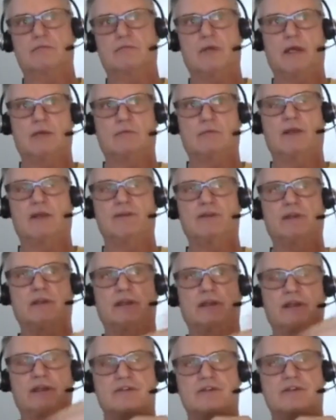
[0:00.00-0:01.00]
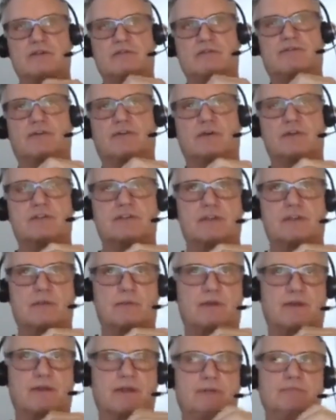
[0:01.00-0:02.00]
I read the list in First
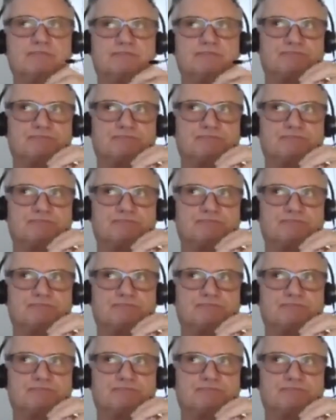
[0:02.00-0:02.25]
Timothy.